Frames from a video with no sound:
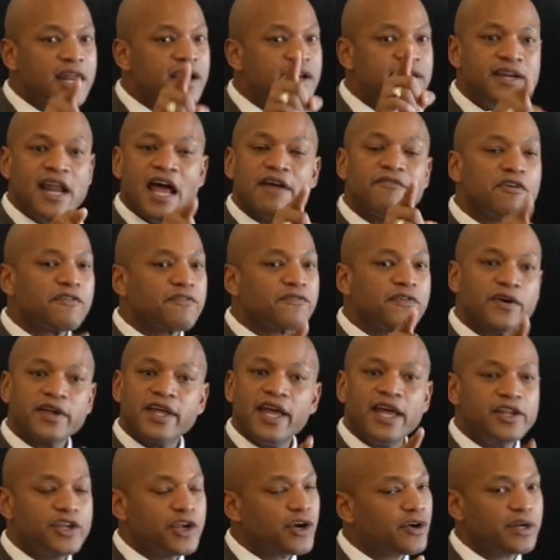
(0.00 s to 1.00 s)
Never
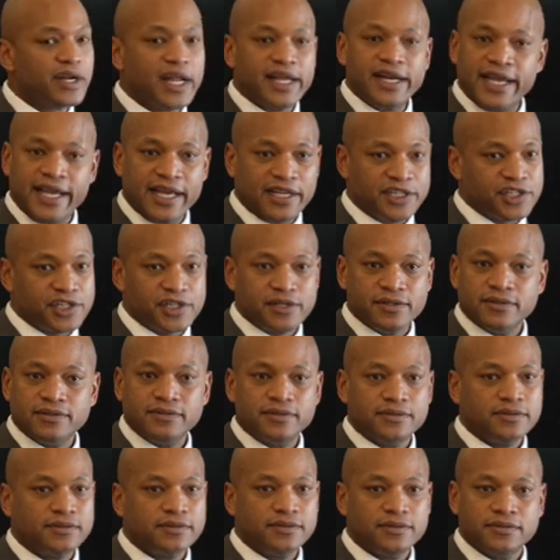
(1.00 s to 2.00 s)
forget your lineage.
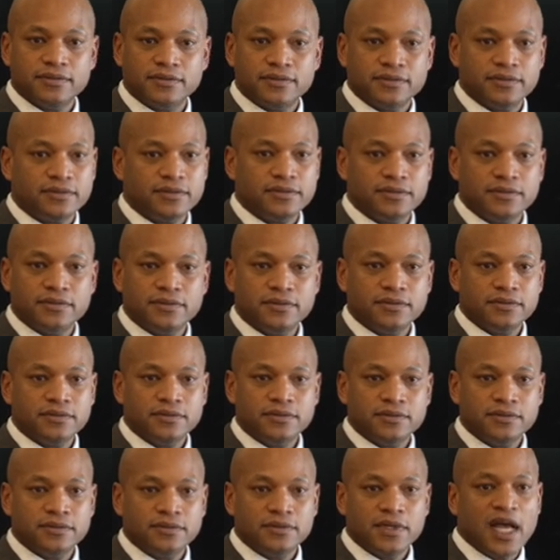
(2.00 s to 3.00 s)

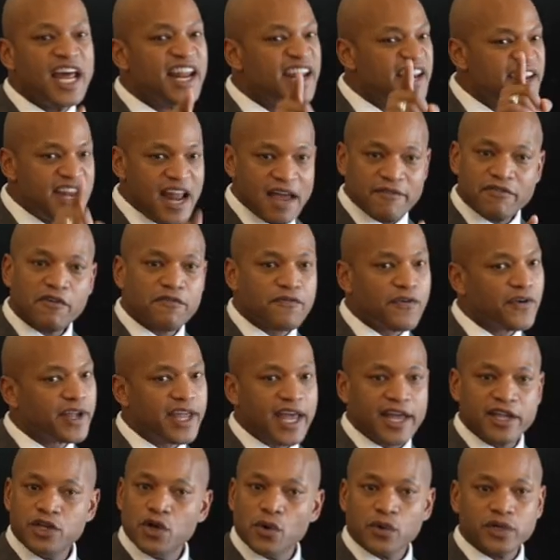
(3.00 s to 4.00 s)
Never
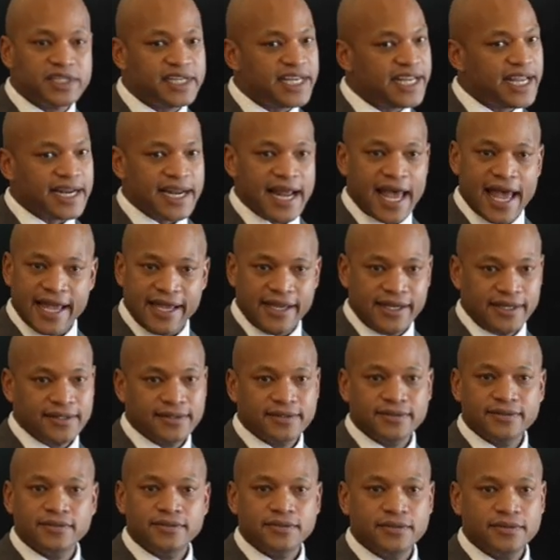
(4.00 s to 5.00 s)
forget your DNA.
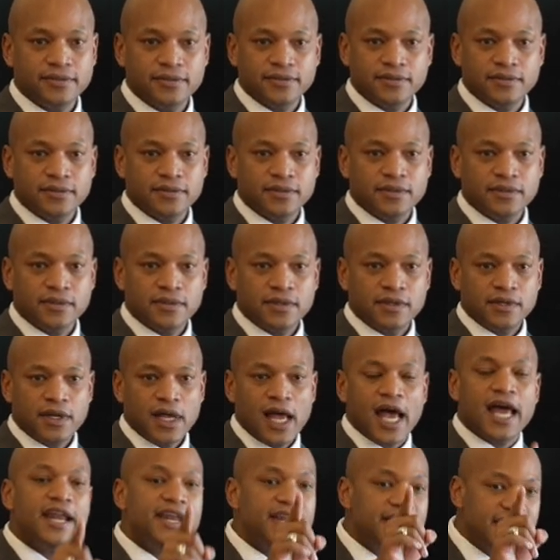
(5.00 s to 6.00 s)

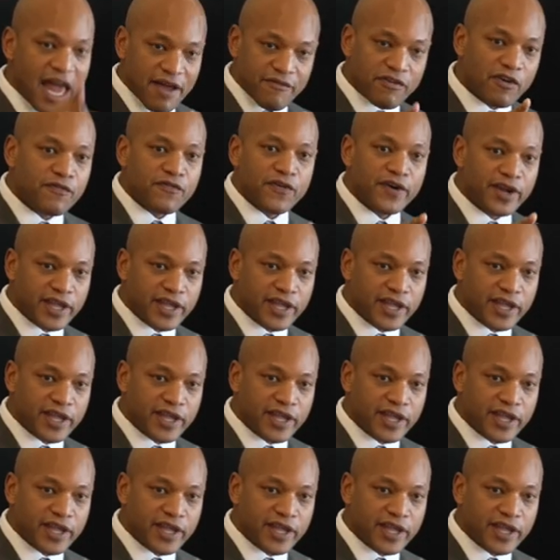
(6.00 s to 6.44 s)
Never